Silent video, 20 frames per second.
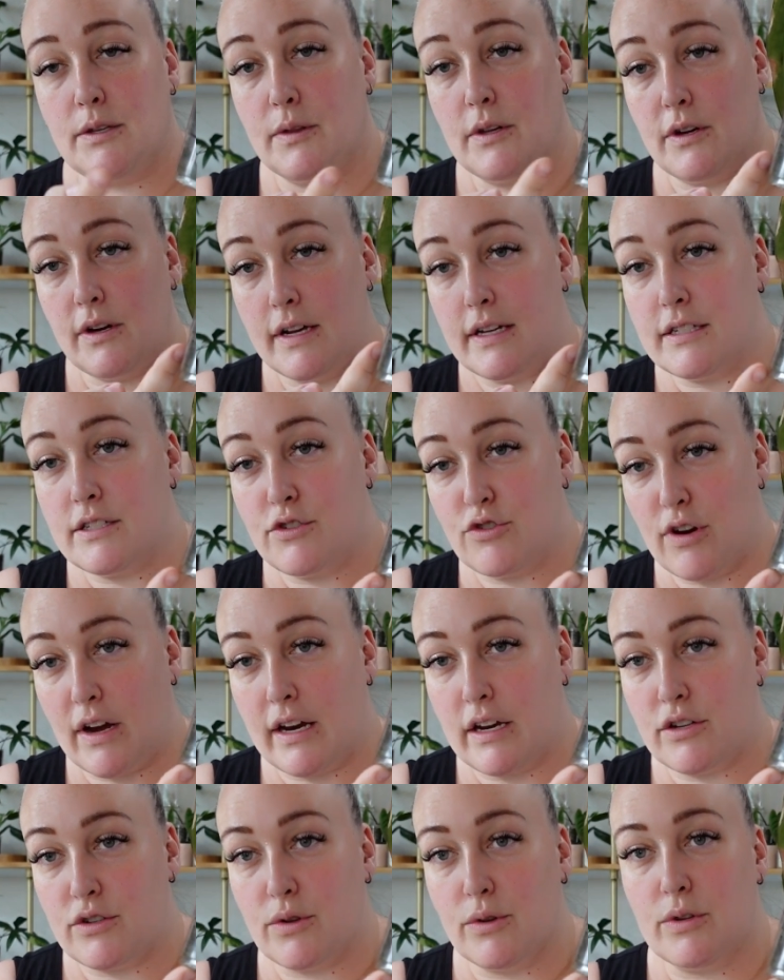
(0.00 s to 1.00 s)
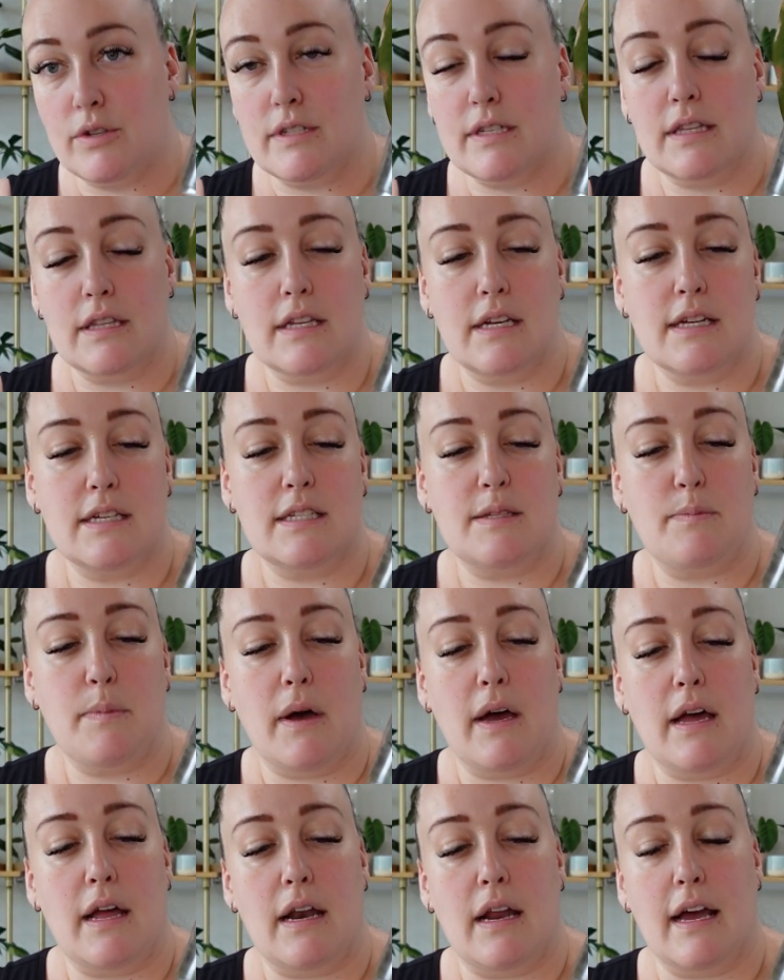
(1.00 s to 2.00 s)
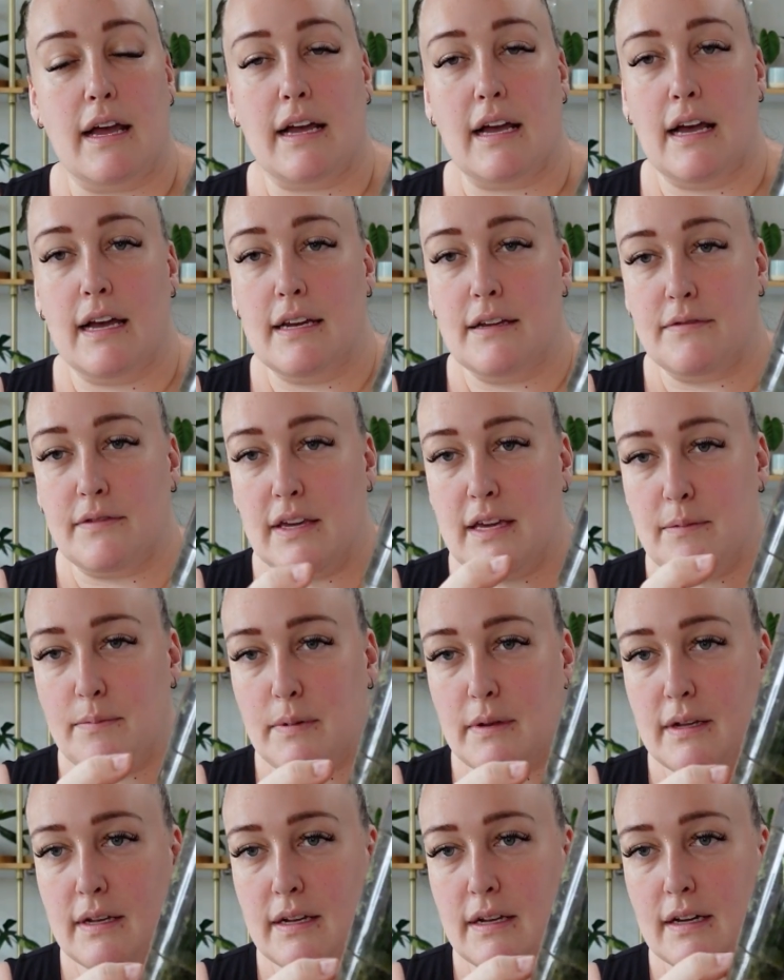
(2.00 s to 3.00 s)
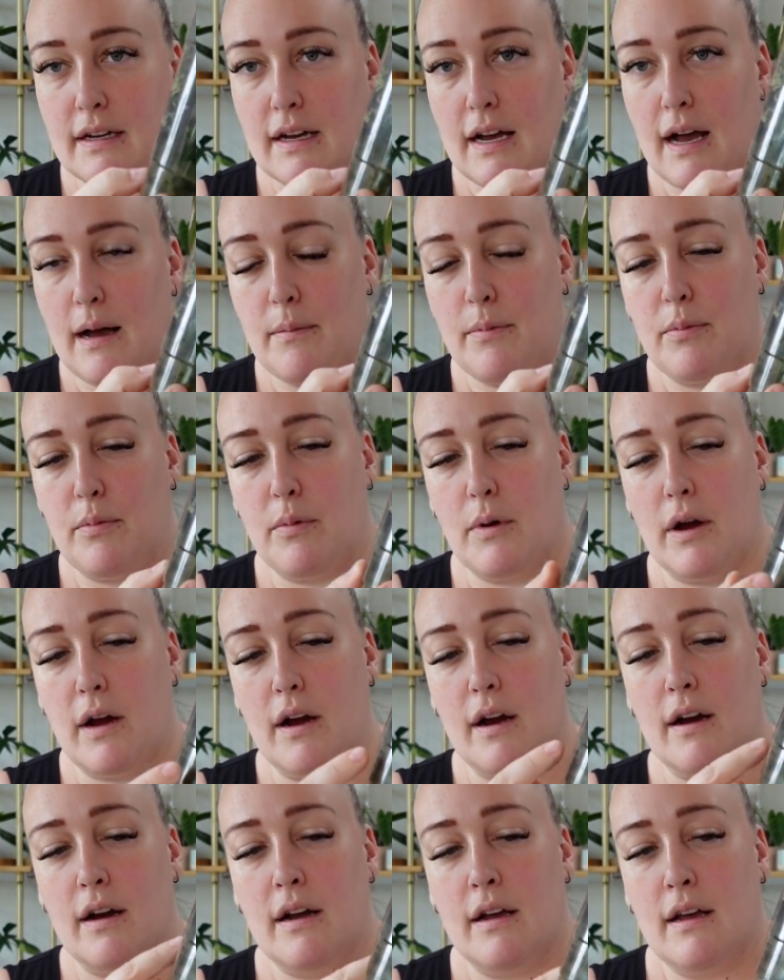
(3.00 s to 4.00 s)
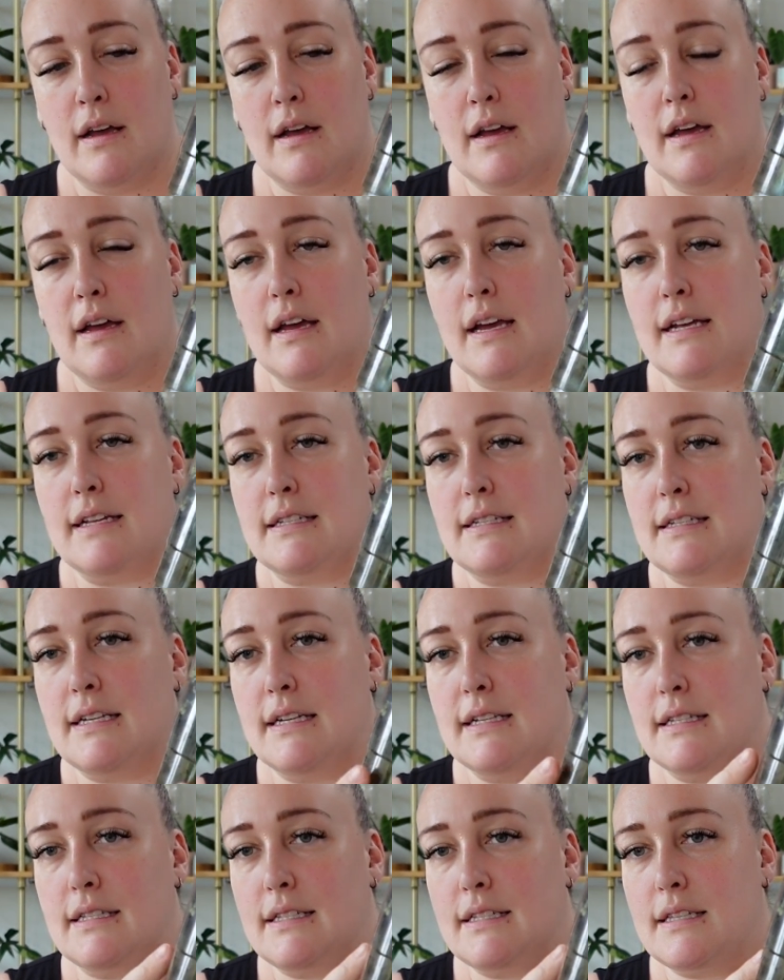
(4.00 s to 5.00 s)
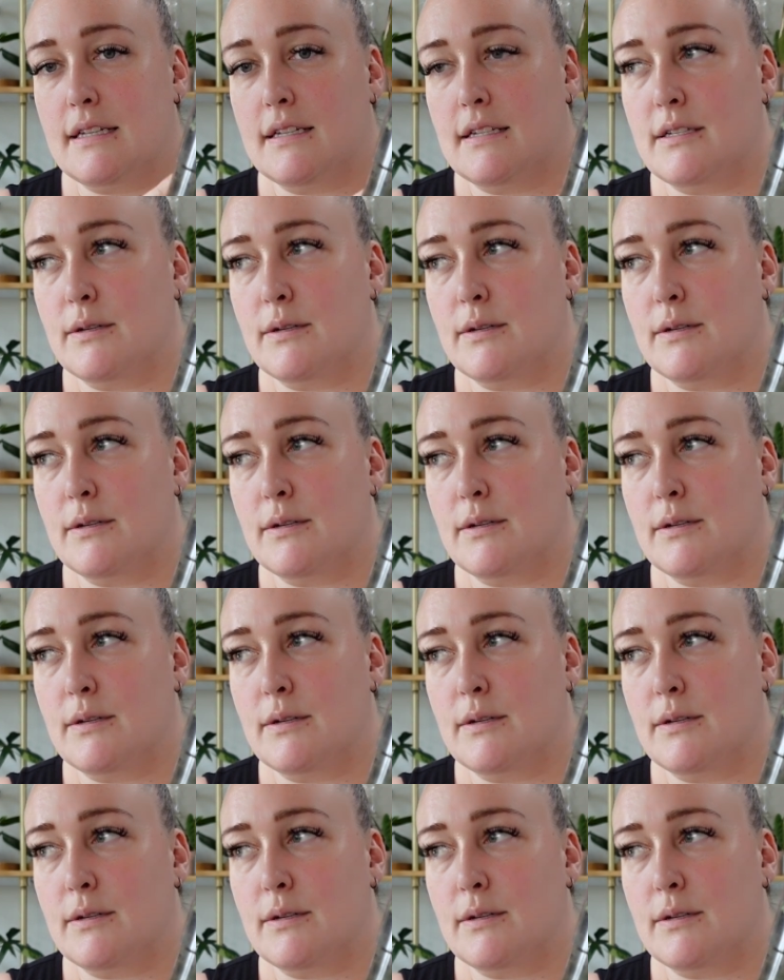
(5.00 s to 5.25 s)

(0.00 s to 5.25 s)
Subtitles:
there is drainage holes in this, but I kind of keep it in a cup where it sits.